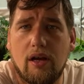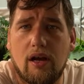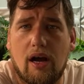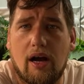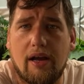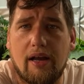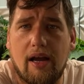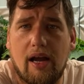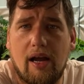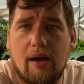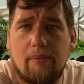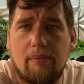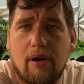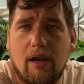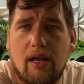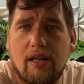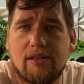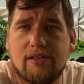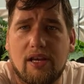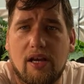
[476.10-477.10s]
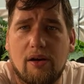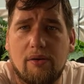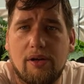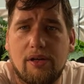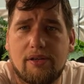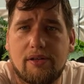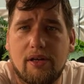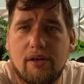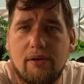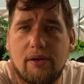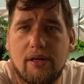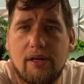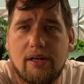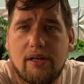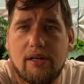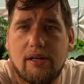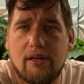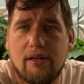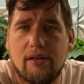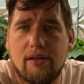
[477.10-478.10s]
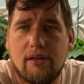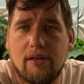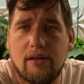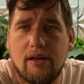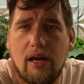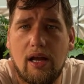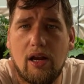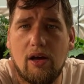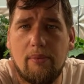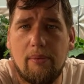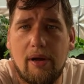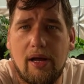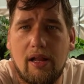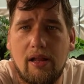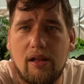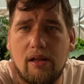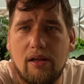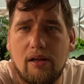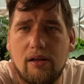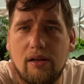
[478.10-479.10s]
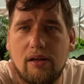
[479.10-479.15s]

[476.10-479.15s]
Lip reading: I am, Lance. How you doing? Hello, Mel.